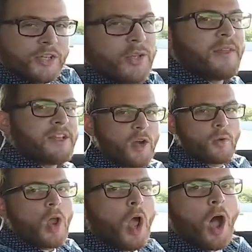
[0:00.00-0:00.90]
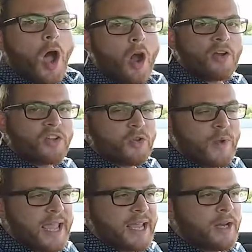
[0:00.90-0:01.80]
so they don't hug
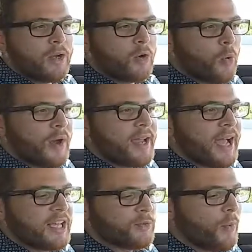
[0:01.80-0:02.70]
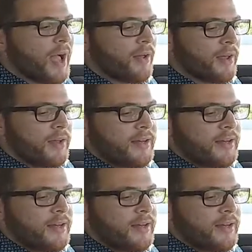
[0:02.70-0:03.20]
you in quite as well.